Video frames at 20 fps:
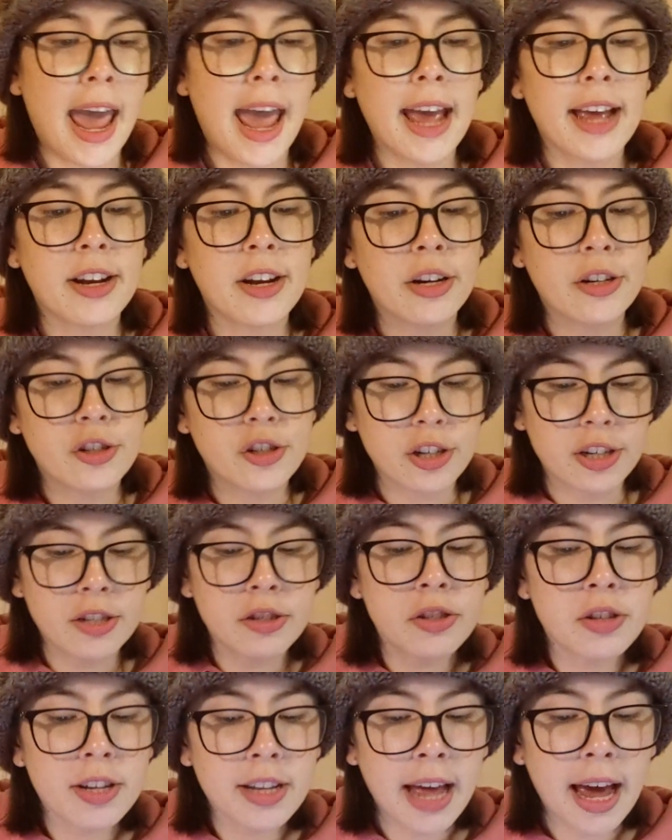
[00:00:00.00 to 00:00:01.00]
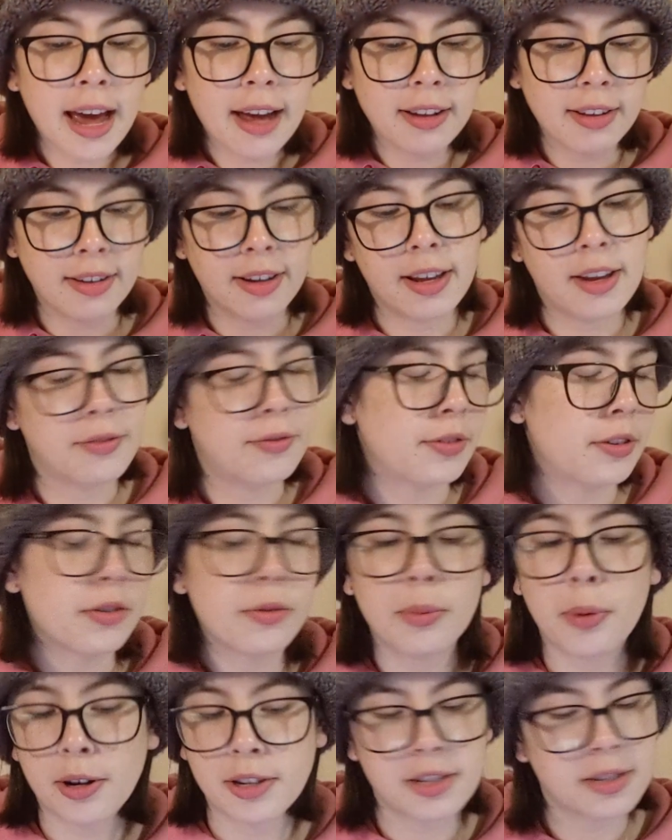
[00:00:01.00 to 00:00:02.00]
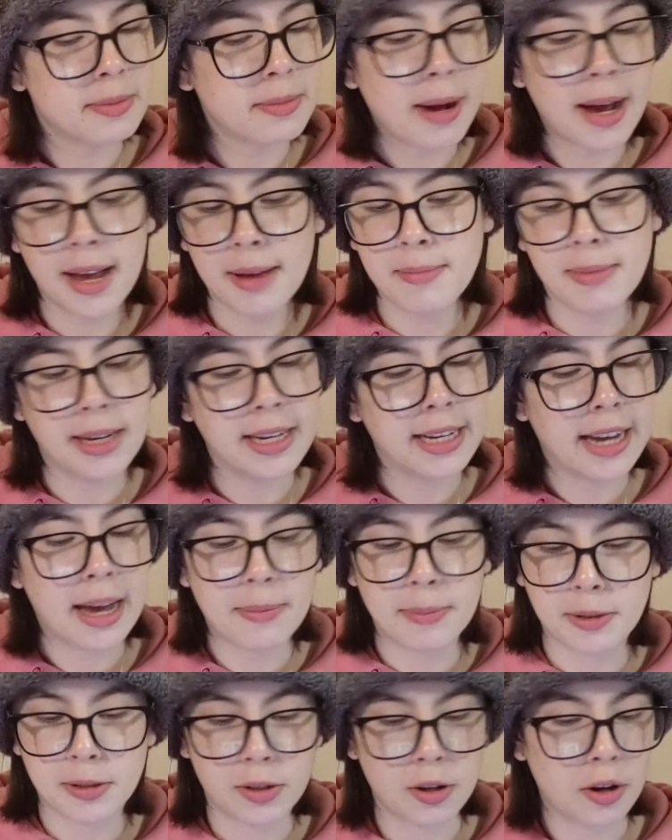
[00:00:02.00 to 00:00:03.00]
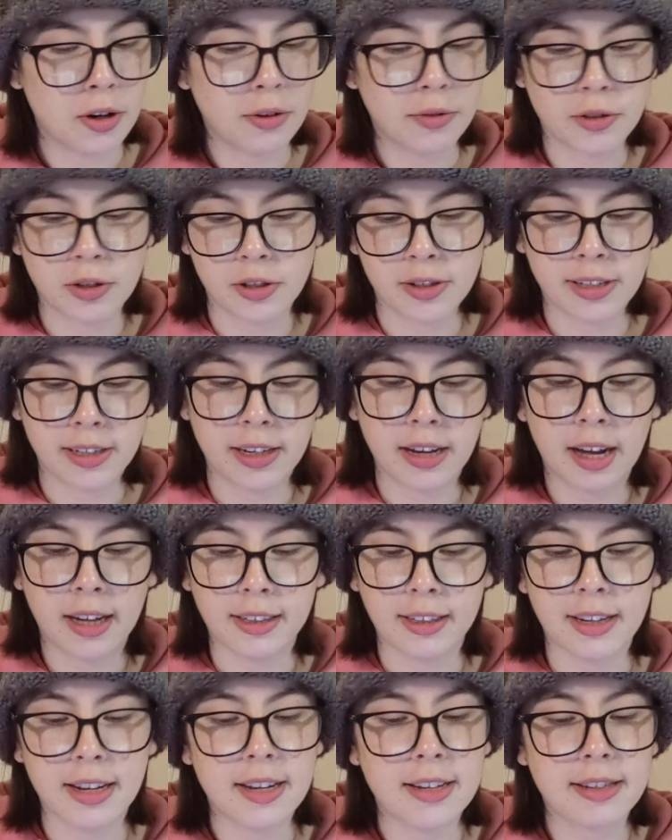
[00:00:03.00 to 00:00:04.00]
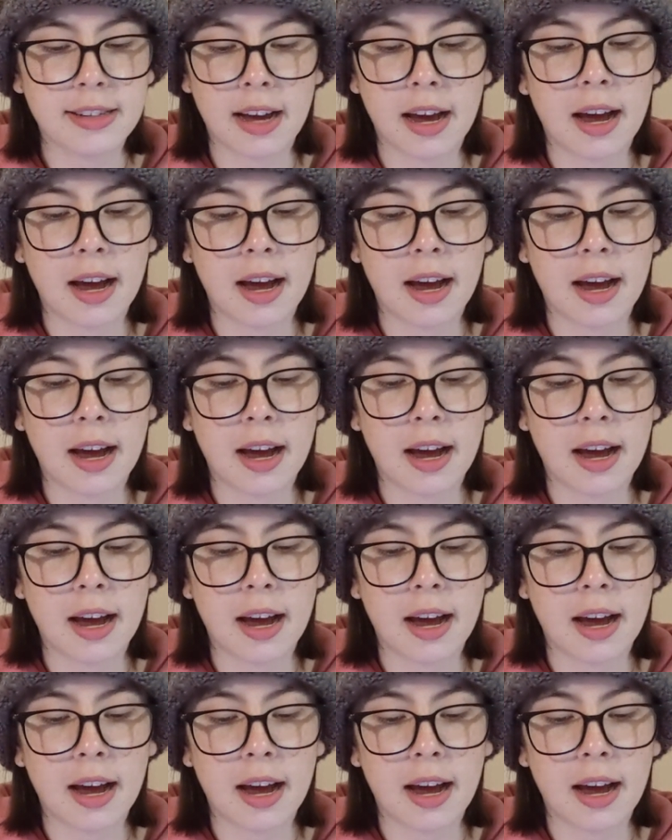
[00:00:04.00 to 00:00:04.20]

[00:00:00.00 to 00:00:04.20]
And just so that if you watched my mini episode of choosing colors,